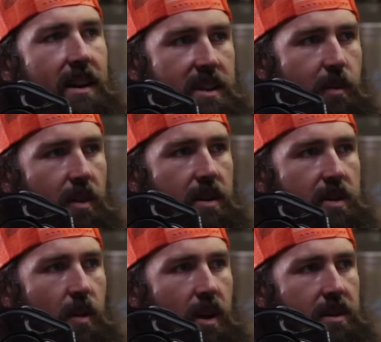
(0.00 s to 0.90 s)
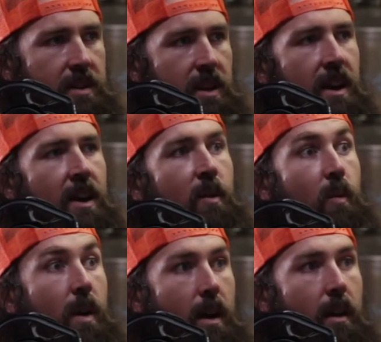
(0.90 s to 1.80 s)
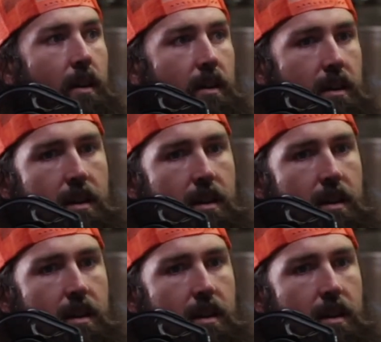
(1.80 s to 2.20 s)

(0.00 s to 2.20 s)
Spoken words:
experience was, where